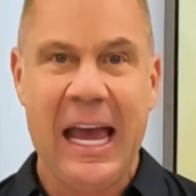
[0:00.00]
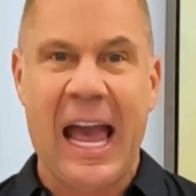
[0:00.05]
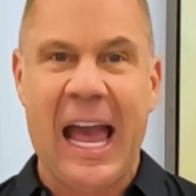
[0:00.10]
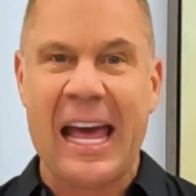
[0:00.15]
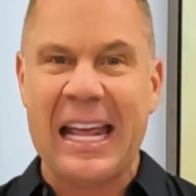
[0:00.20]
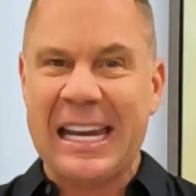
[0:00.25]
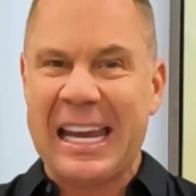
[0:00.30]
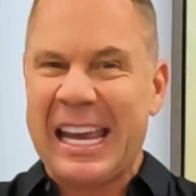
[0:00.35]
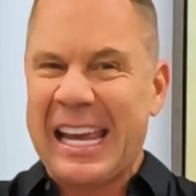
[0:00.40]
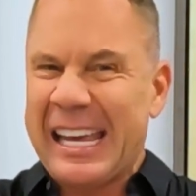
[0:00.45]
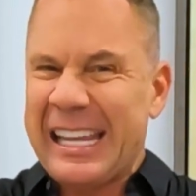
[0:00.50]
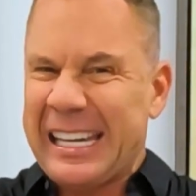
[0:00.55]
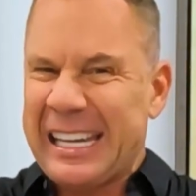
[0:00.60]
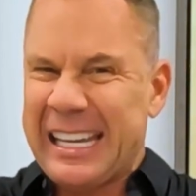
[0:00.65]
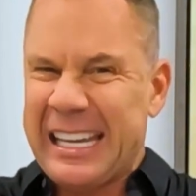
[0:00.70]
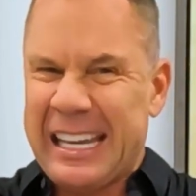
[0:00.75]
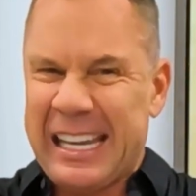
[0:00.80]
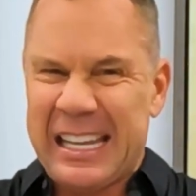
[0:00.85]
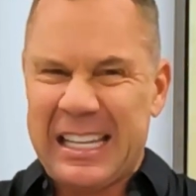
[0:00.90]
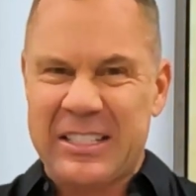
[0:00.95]
and it
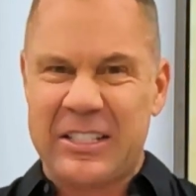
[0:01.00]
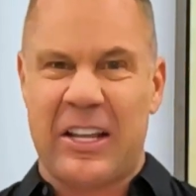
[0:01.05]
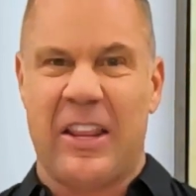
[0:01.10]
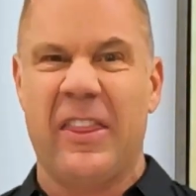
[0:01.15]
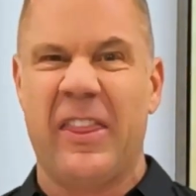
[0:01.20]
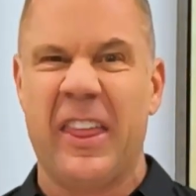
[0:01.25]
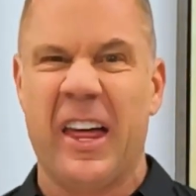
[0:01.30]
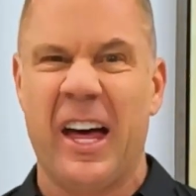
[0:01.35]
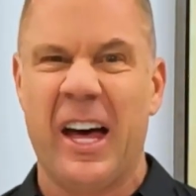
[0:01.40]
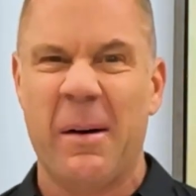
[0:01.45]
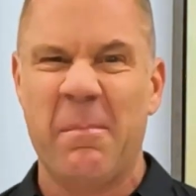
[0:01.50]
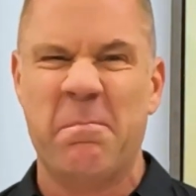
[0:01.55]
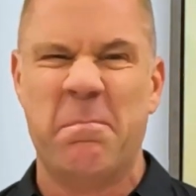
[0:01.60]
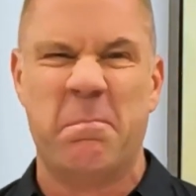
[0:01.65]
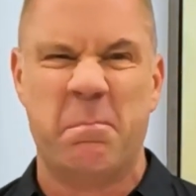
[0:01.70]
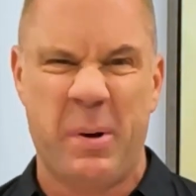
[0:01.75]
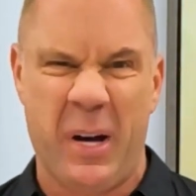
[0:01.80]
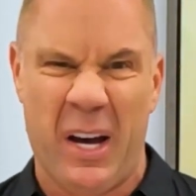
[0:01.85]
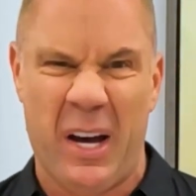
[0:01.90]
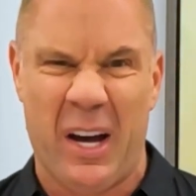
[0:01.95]
is the
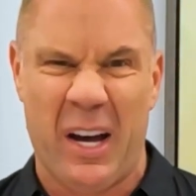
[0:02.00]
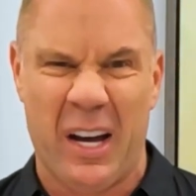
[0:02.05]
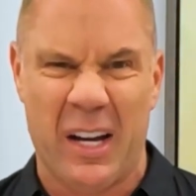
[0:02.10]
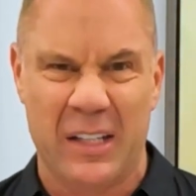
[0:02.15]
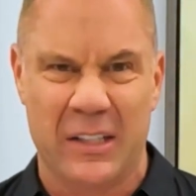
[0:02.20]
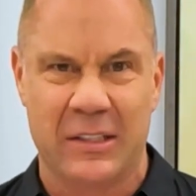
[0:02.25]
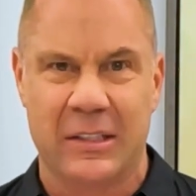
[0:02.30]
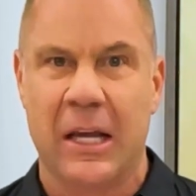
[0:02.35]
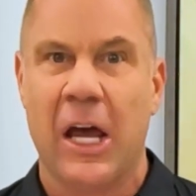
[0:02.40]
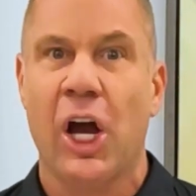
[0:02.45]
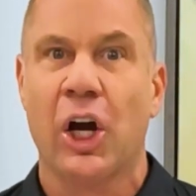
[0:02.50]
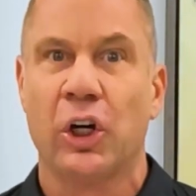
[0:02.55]
bugs.